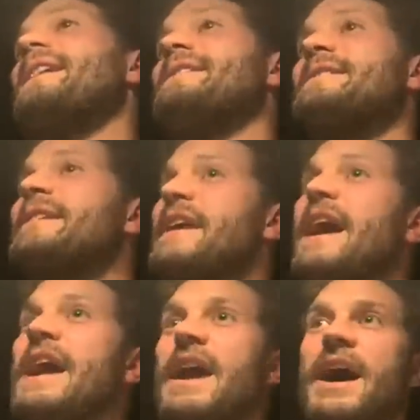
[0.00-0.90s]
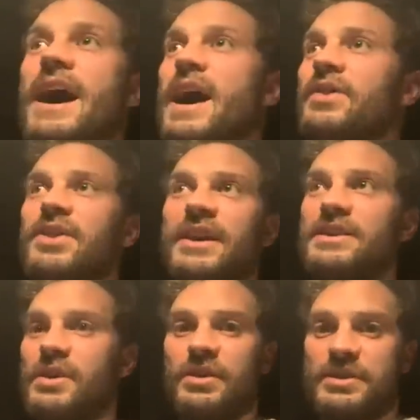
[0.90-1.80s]
it is today
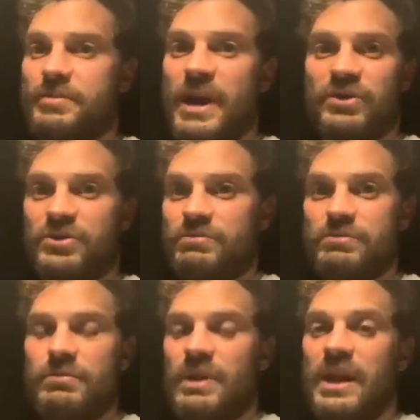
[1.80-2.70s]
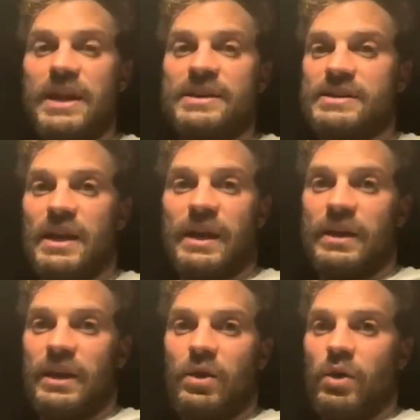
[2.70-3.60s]
anthony's on the spectrum he is
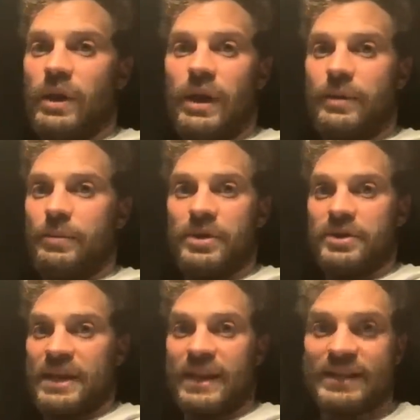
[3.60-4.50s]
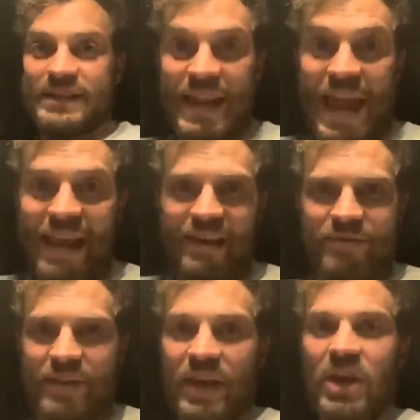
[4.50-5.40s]
and you know and i'm not saying that's a
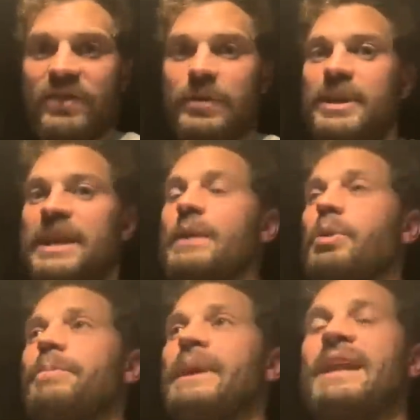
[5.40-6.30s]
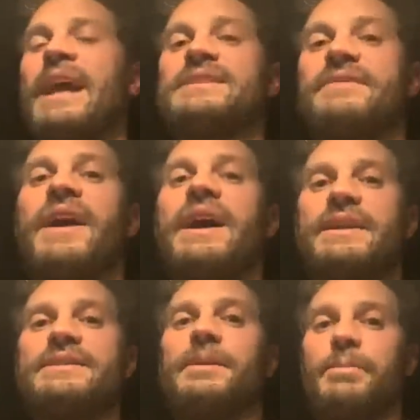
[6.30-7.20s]
negative thing or anything but he would be
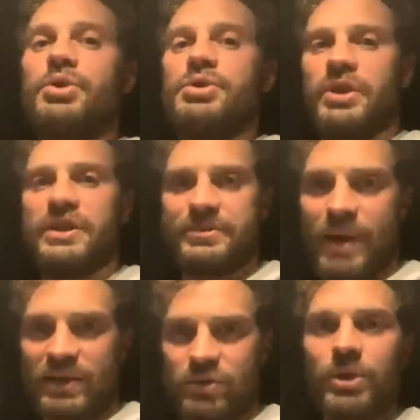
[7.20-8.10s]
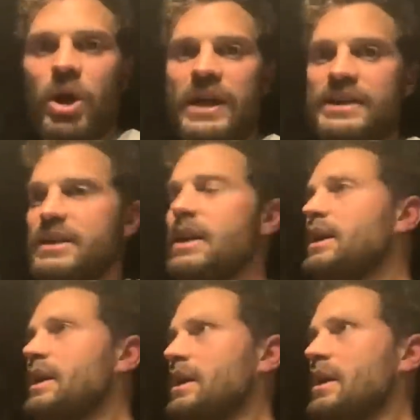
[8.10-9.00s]
classified as someone who's on the spectrum now he's
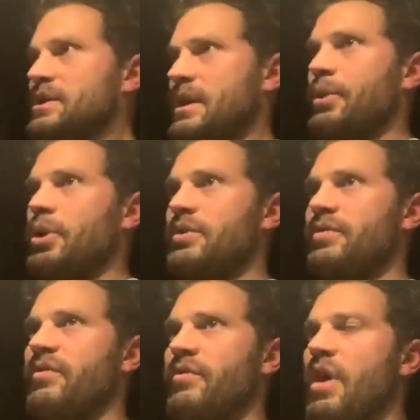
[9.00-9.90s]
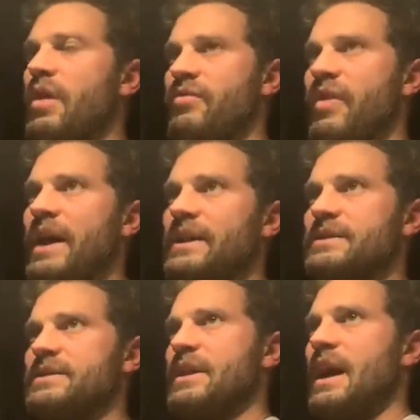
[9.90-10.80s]
someone who's uh,
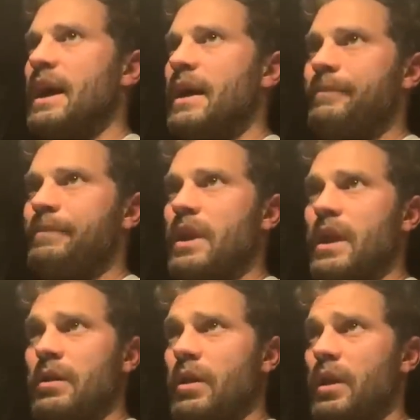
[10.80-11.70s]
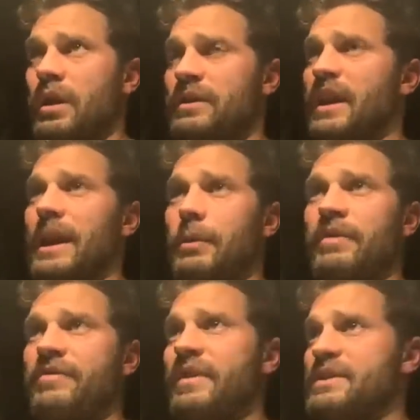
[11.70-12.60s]
finds um, uh, dealing
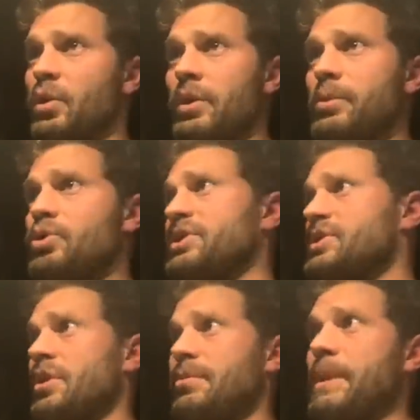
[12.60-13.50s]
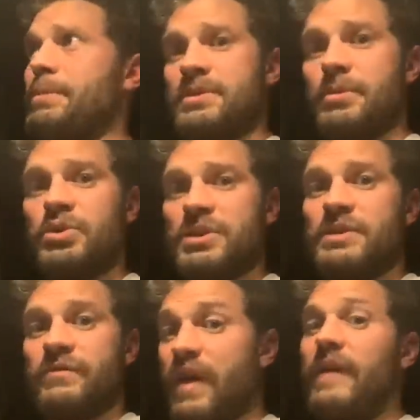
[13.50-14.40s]
with his own emotions, other people's
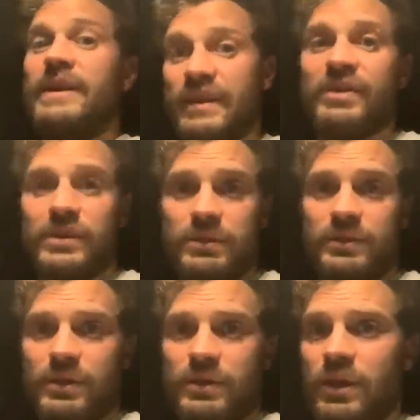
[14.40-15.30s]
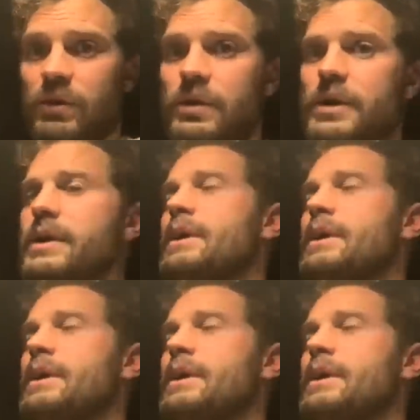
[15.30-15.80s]
emotions, very difficult, you know.